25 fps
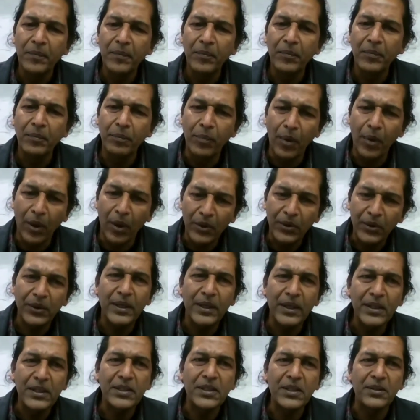
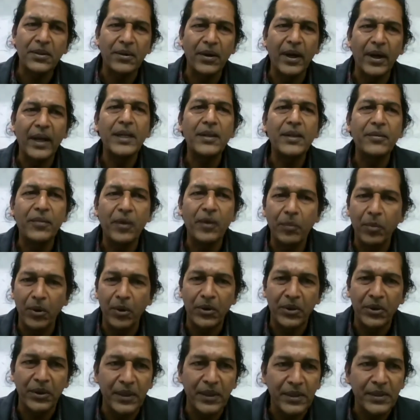botanists write for
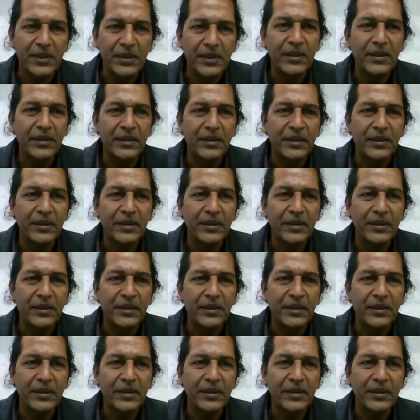botanists.